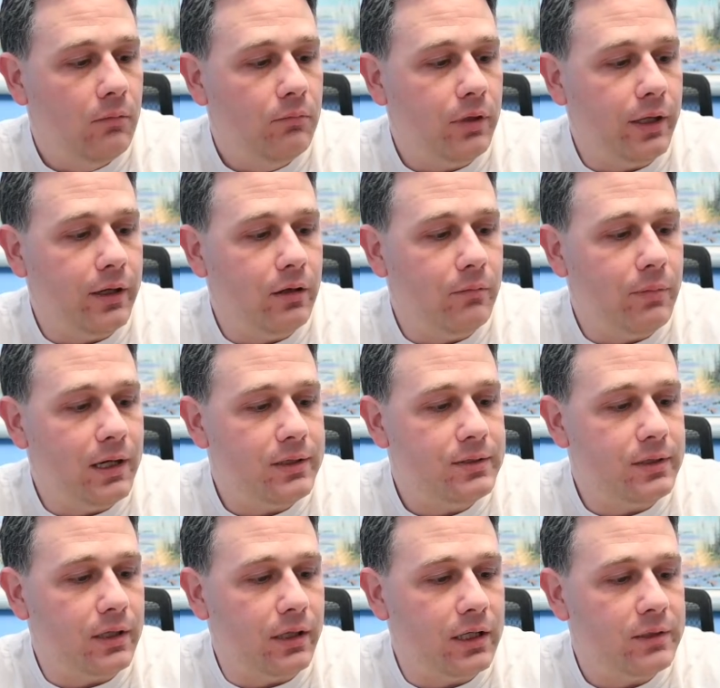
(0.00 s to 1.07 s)
Play your
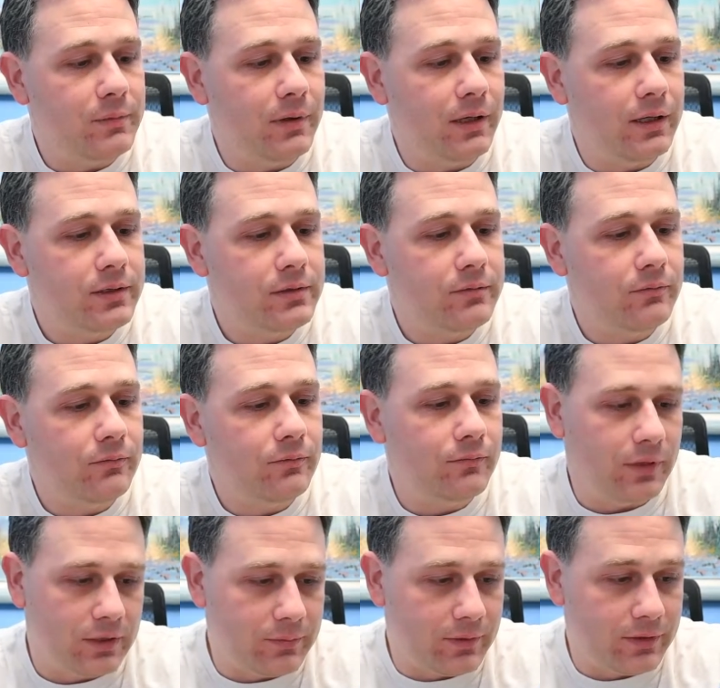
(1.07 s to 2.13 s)
best on Xbox,
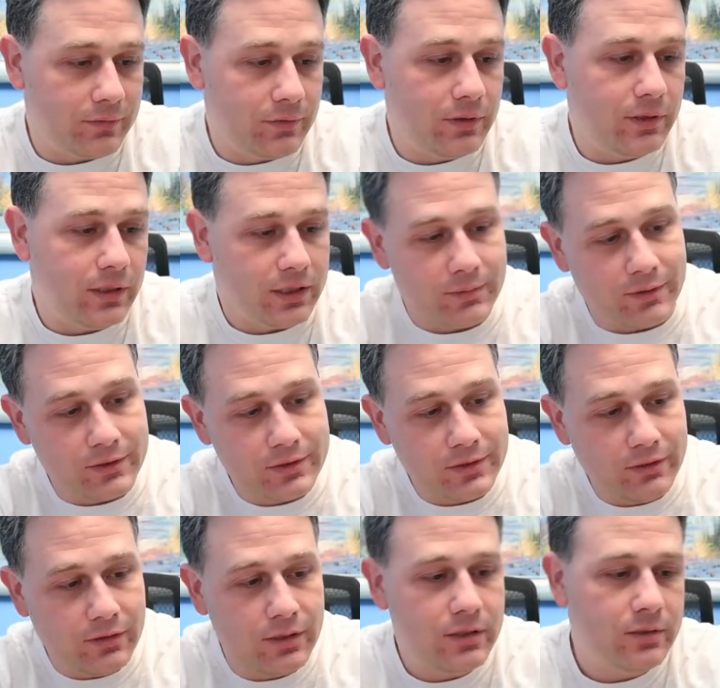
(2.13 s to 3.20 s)
Xbox One, Xbox
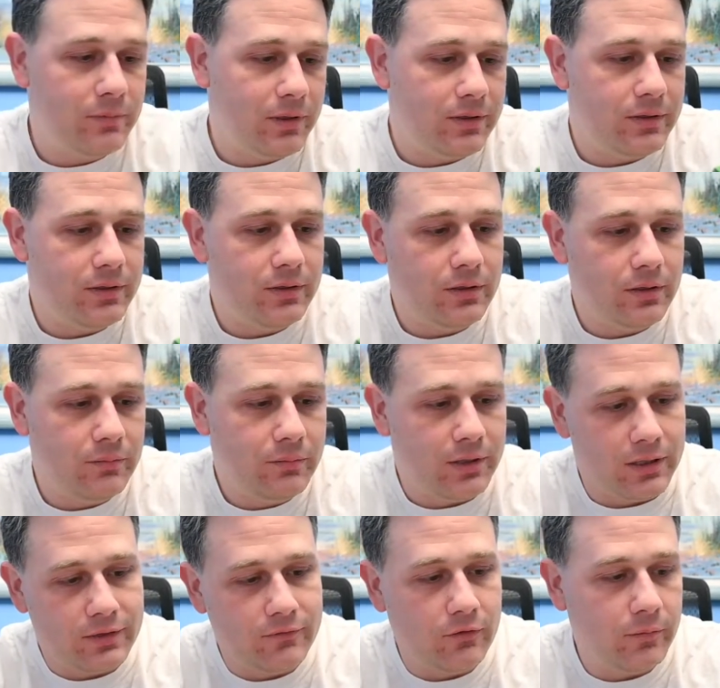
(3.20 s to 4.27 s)
Series, PC,
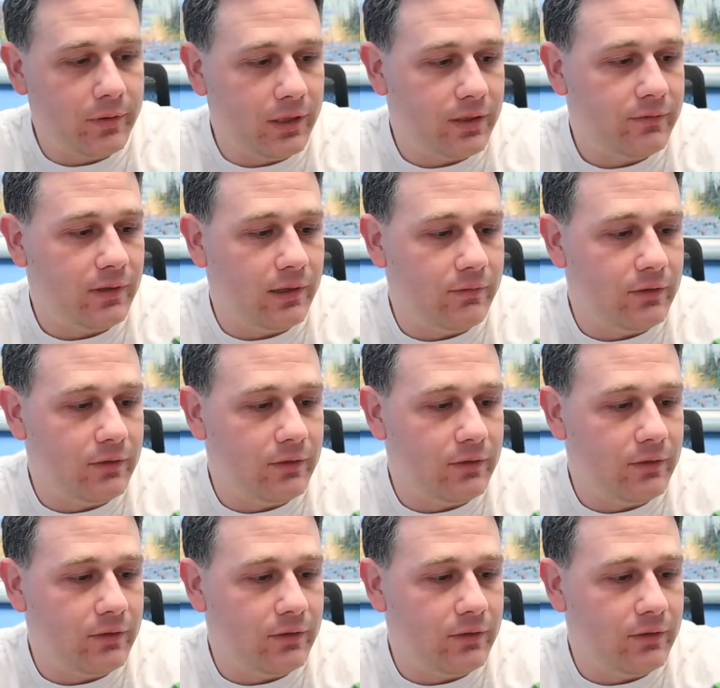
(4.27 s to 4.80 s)
PS4, PS5,